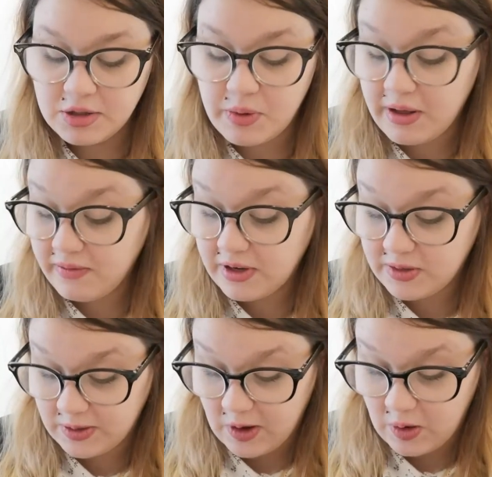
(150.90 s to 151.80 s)
Twelve
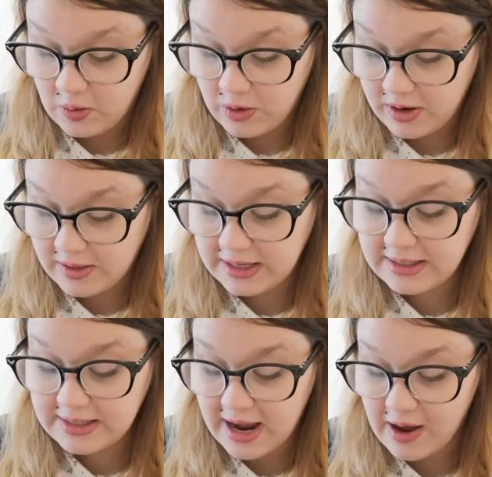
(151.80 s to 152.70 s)
years ago,
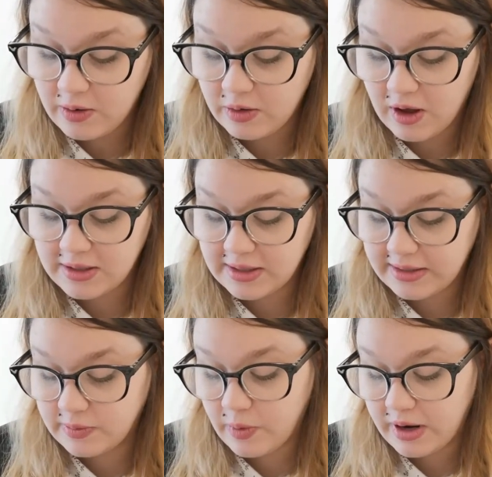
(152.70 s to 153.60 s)
this town lost
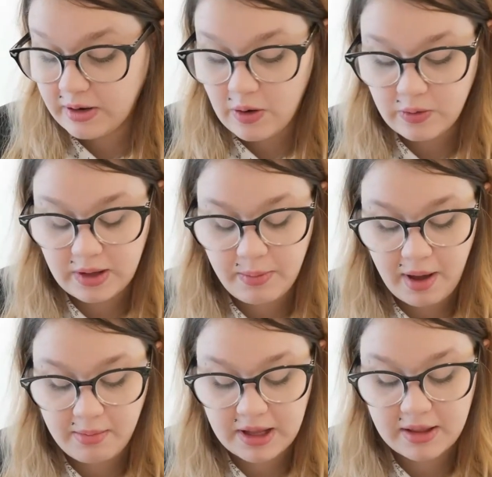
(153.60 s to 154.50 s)
its one and only
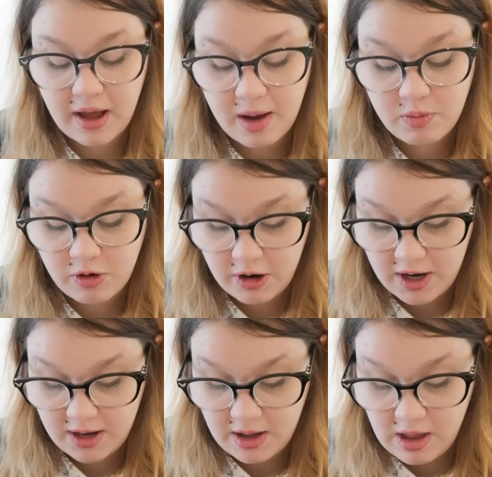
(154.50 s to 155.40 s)
public
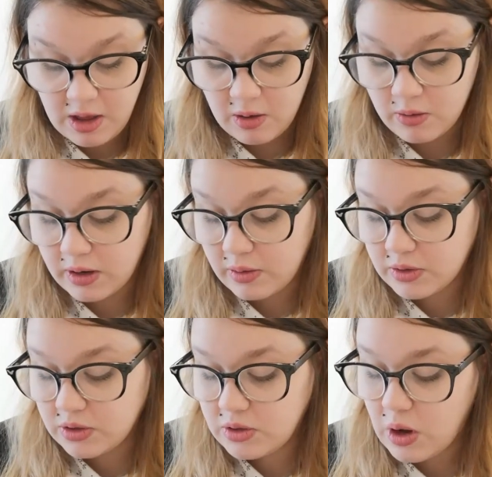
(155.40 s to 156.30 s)
library when it
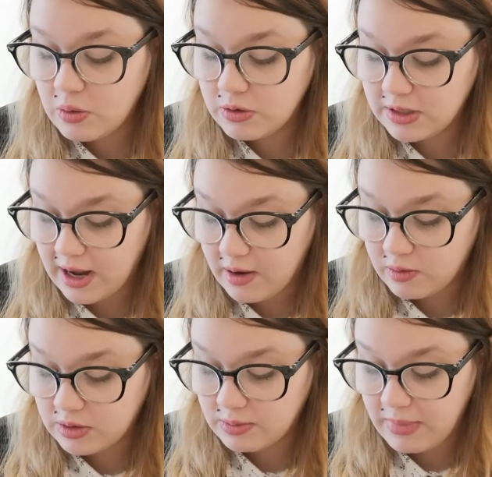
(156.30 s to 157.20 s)
was torn
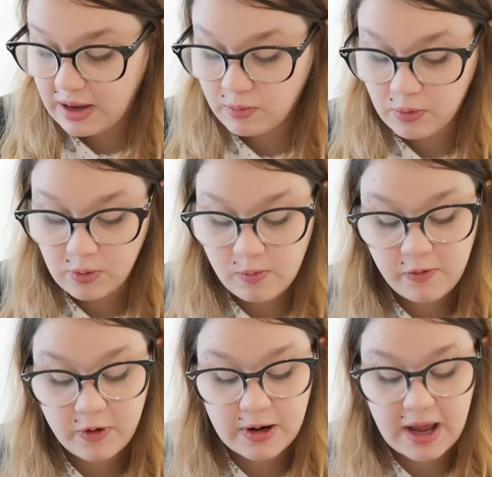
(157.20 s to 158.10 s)
down to make room
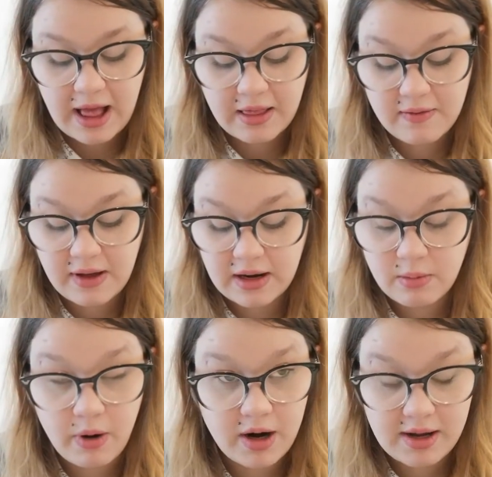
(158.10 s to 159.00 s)
for an
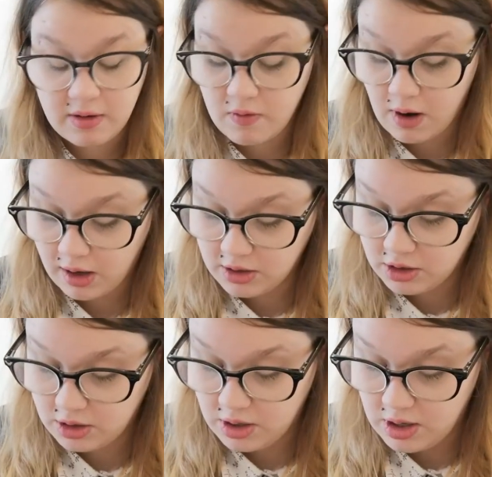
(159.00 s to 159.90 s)
elevated parking
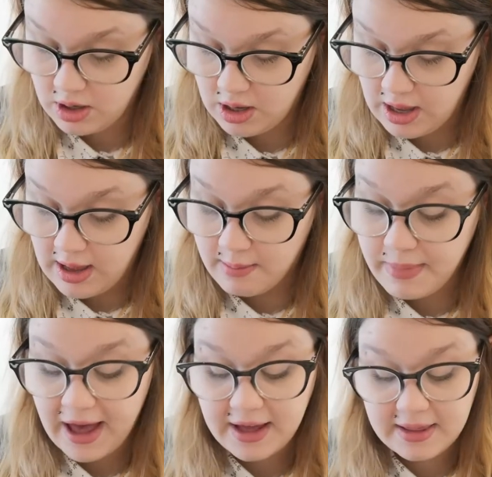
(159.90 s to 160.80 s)
garage.
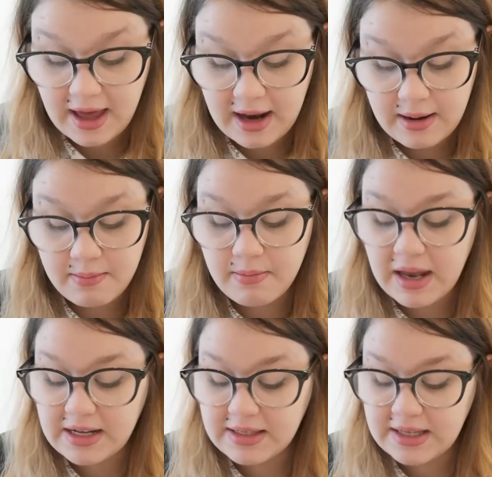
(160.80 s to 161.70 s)
Back then,
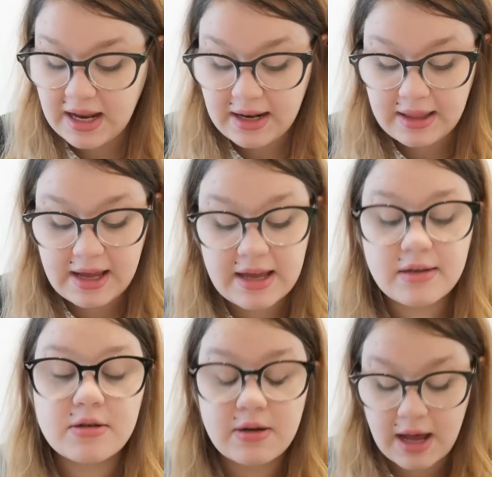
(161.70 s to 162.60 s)
many said the
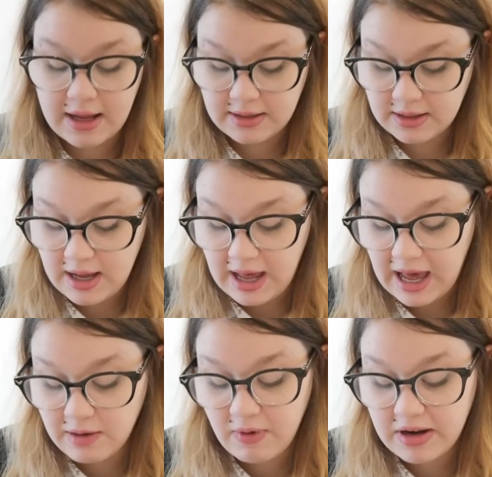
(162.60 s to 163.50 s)
internet
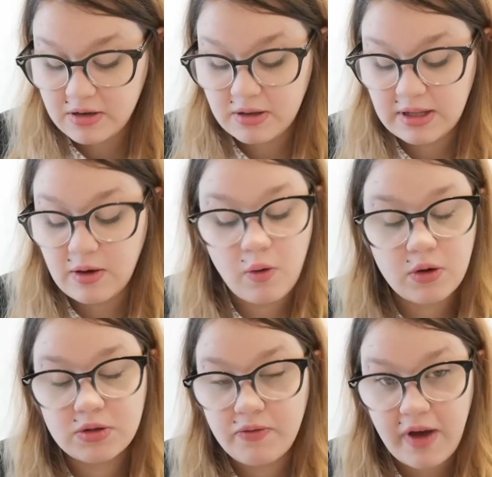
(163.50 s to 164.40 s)
had rendered the
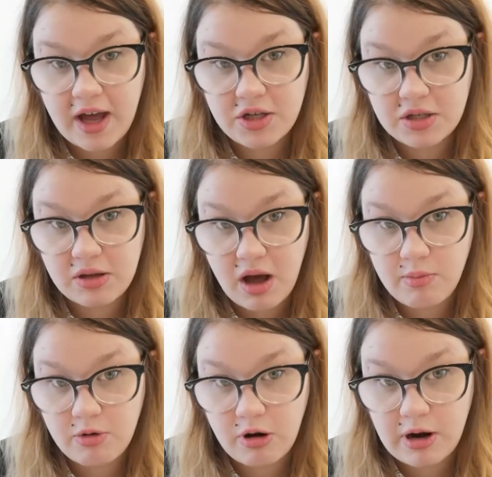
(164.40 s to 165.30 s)
old fashioned
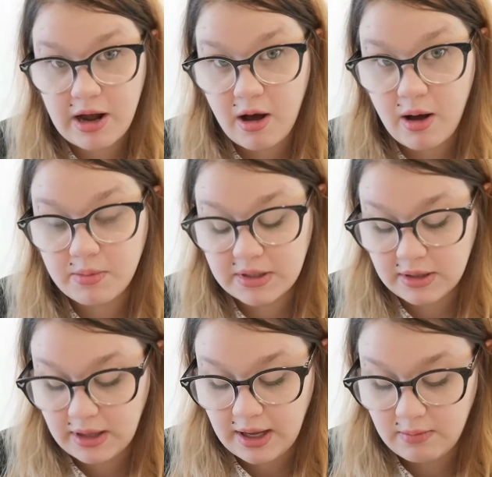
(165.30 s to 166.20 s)
library
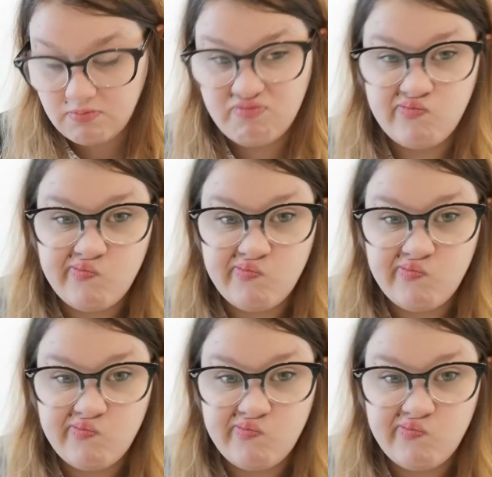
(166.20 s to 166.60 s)
obsolete,